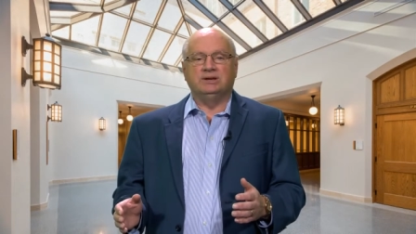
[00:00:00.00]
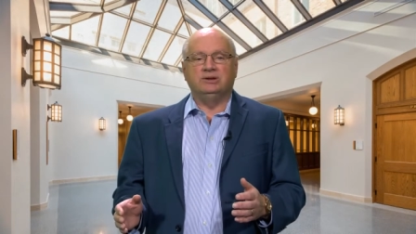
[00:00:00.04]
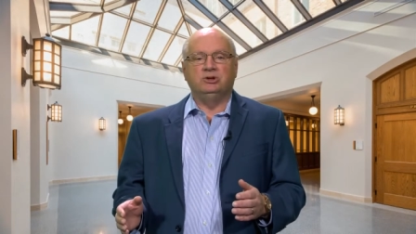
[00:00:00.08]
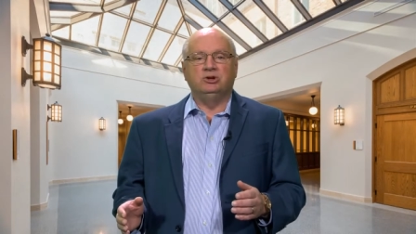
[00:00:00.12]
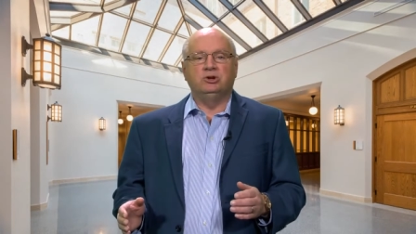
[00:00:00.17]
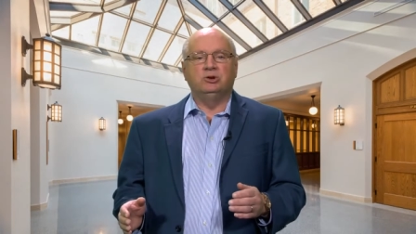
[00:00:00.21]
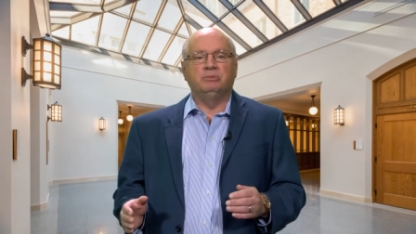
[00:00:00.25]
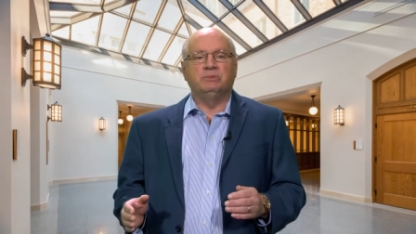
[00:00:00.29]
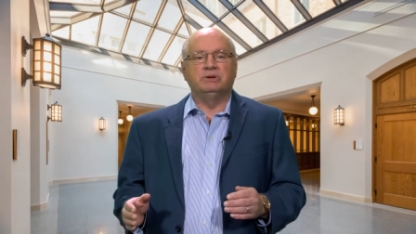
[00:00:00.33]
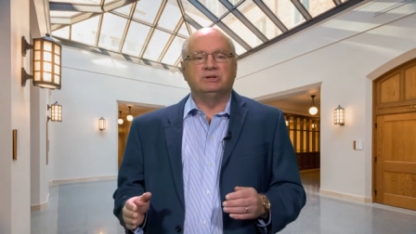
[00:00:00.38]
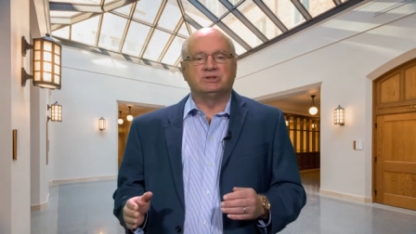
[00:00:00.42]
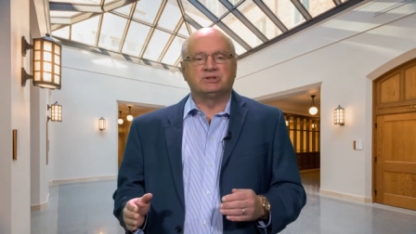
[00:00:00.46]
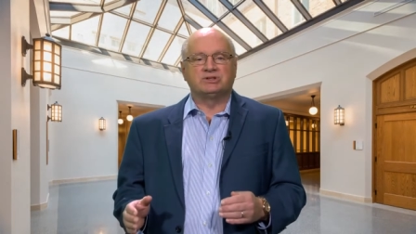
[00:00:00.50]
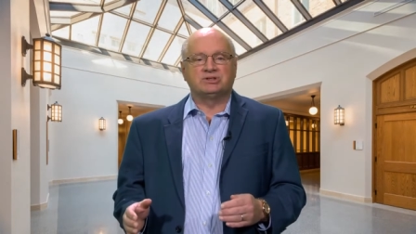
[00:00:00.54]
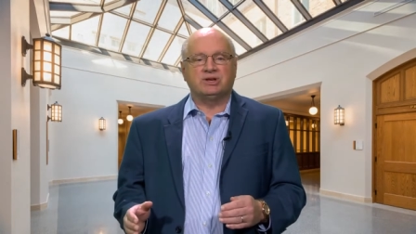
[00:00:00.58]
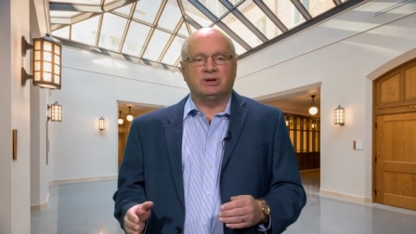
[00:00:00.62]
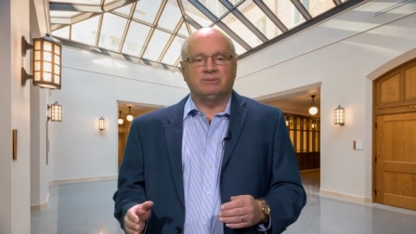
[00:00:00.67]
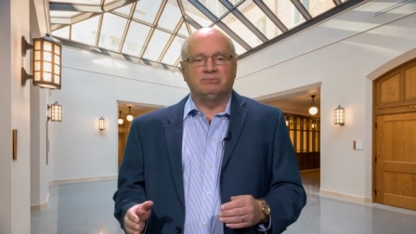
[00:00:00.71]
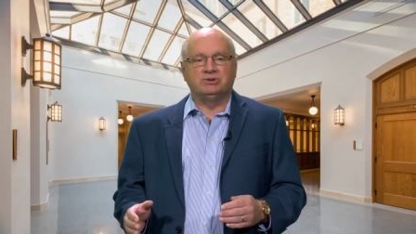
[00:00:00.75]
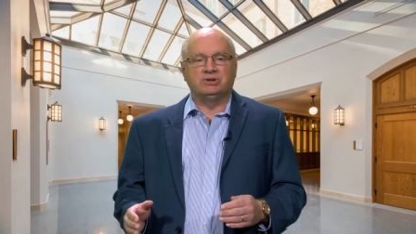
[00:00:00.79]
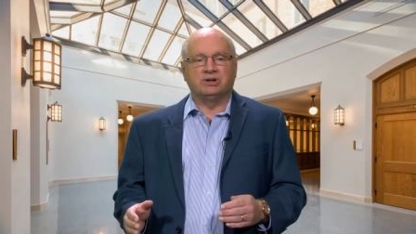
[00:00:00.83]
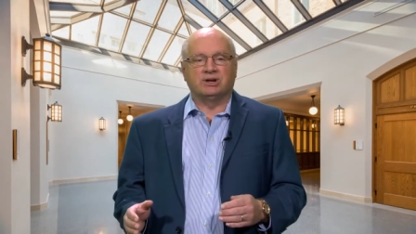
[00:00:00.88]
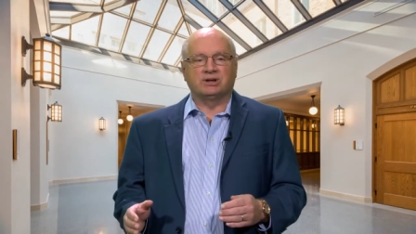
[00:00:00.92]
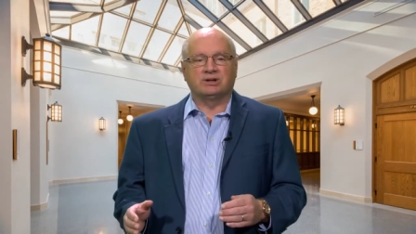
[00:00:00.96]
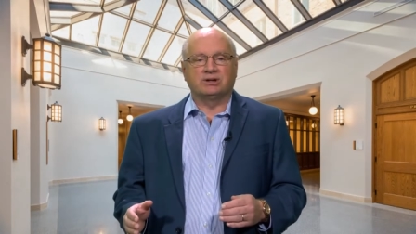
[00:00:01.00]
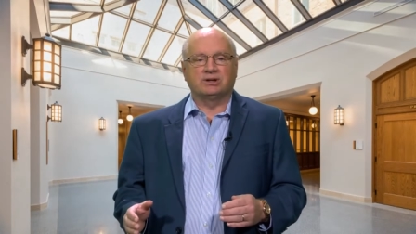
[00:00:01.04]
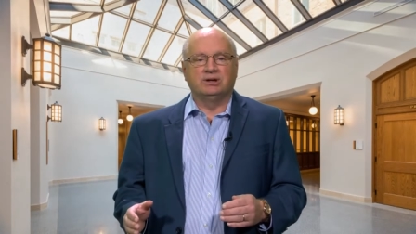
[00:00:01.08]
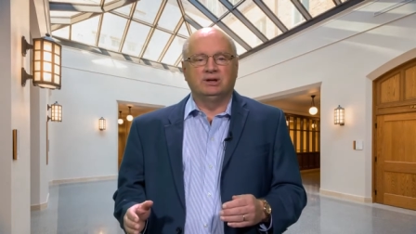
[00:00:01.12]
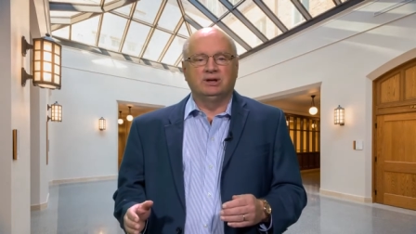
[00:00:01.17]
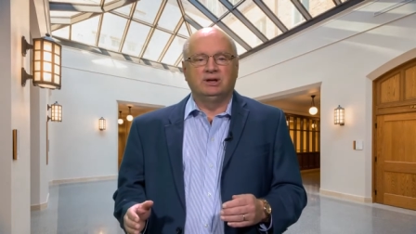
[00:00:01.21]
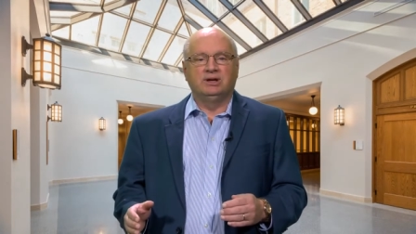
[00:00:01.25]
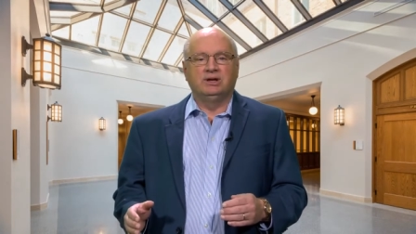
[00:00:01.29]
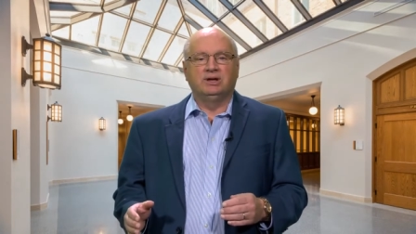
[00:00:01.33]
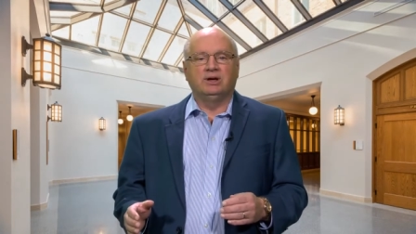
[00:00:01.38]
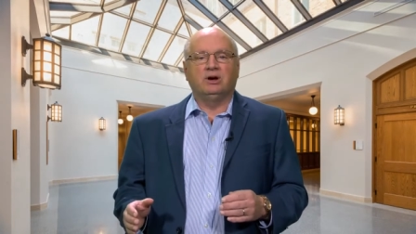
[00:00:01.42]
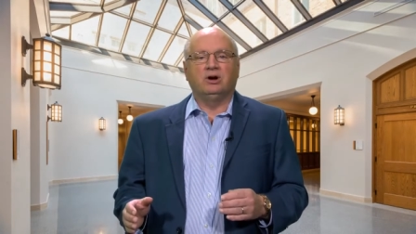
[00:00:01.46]
human subject
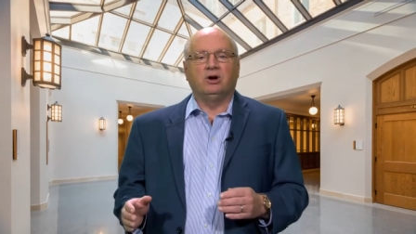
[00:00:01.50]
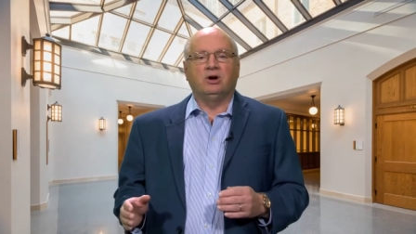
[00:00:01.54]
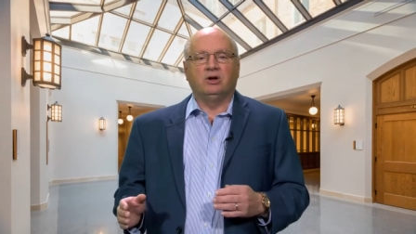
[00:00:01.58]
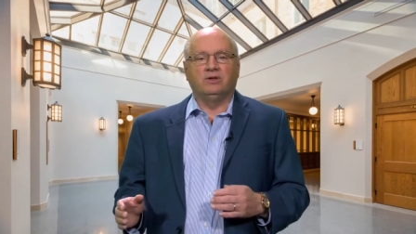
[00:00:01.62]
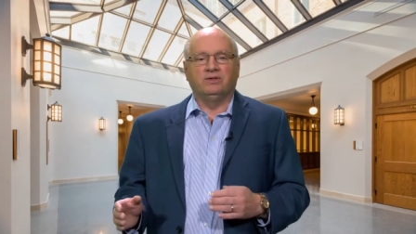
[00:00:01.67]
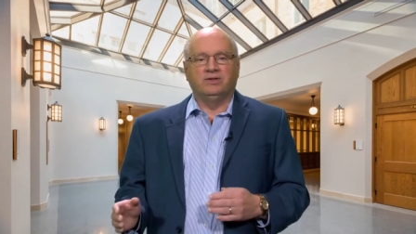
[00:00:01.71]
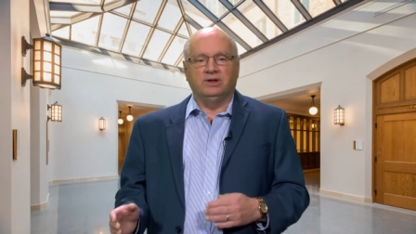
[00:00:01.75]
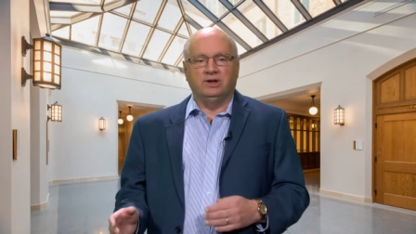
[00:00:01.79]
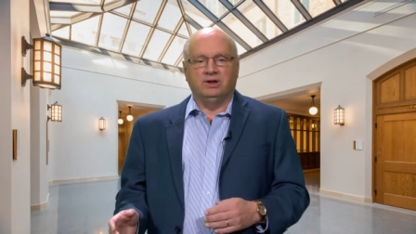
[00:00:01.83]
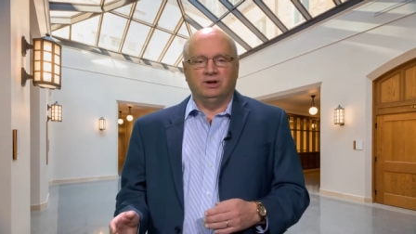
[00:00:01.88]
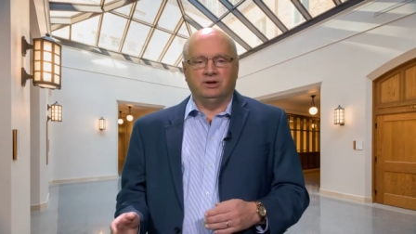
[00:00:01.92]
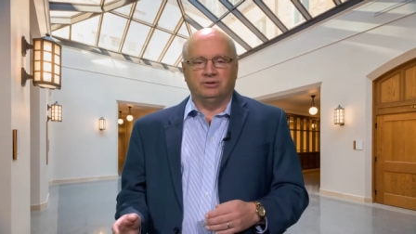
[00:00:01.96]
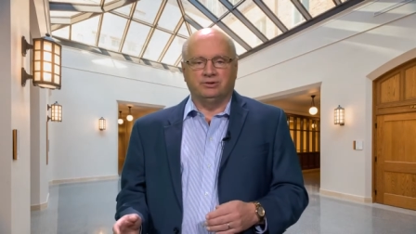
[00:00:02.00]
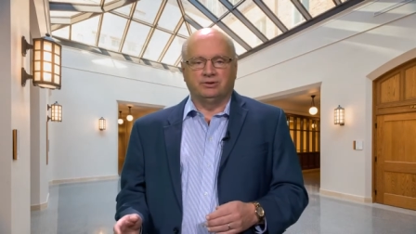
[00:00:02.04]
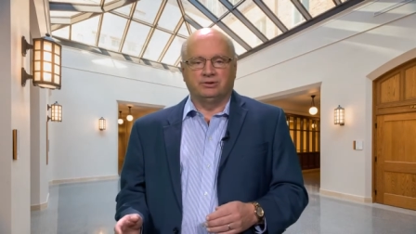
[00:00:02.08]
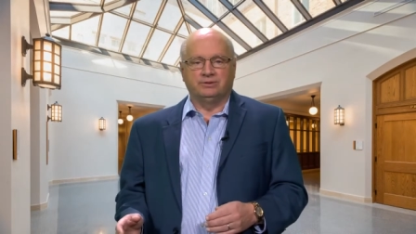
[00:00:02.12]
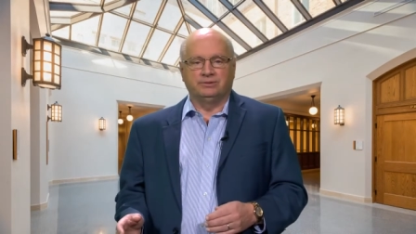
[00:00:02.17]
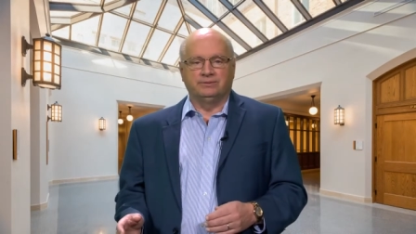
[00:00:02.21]
on the other.